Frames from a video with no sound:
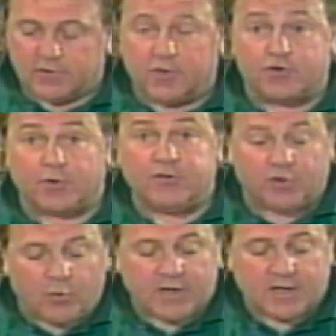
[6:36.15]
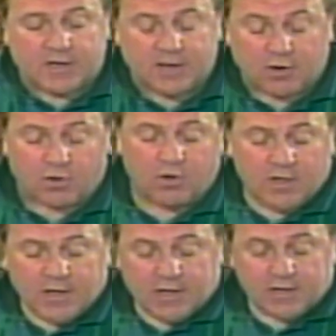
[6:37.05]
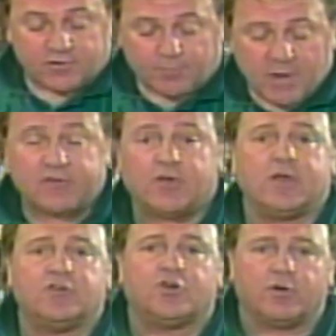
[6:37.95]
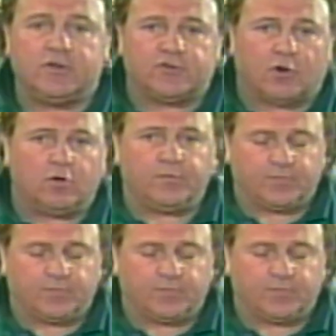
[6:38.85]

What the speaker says: The chorizo we get here is Mexican chorizo,